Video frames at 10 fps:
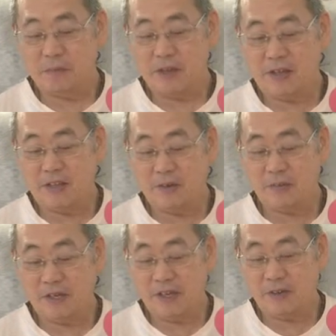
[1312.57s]
And then
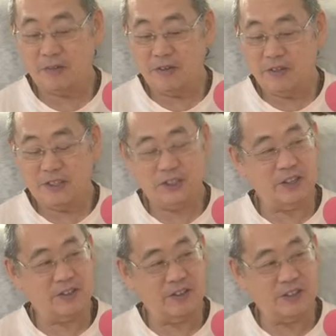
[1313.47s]
we have
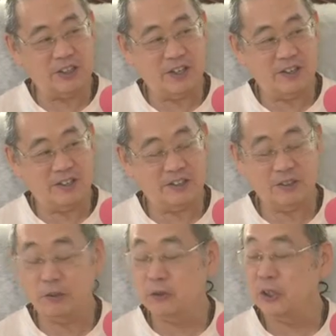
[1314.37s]
Shankaracharya also
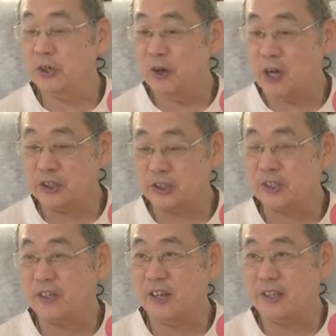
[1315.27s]
using logic
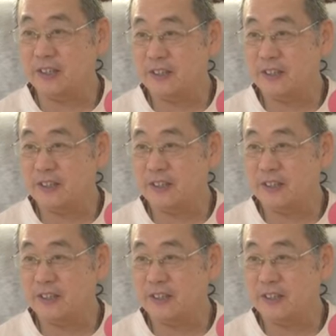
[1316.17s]
a lot,